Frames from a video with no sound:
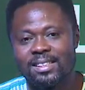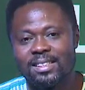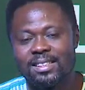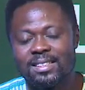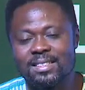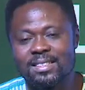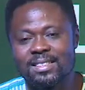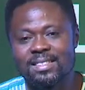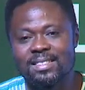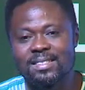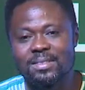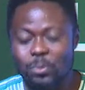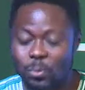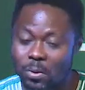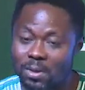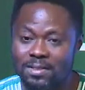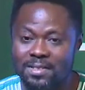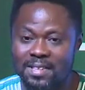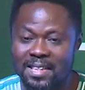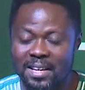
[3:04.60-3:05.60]
it
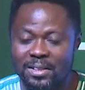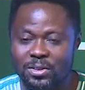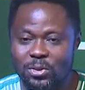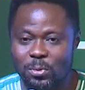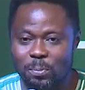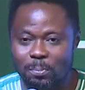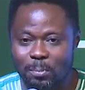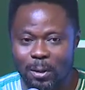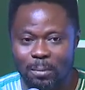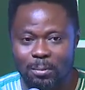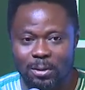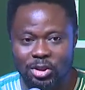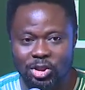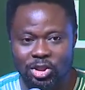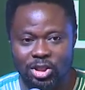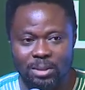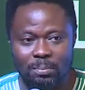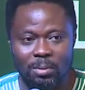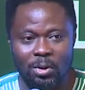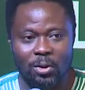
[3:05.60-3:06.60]
was then to
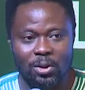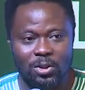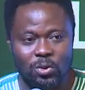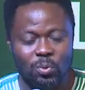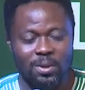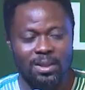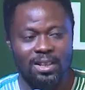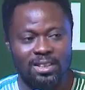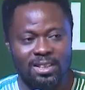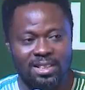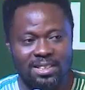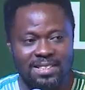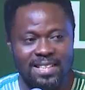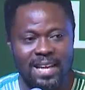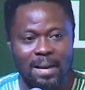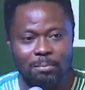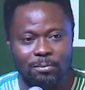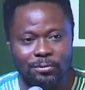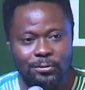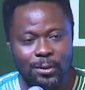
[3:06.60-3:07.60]
publish it, because within the
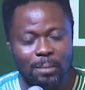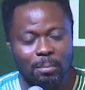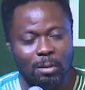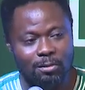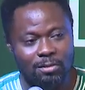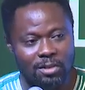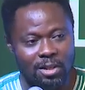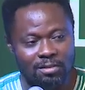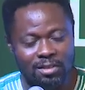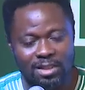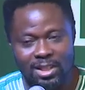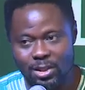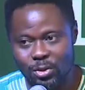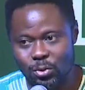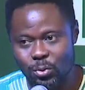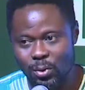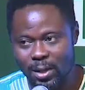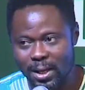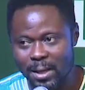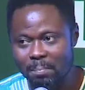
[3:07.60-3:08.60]
time frame of giving it
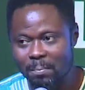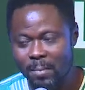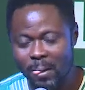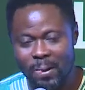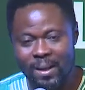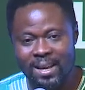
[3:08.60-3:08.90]
to him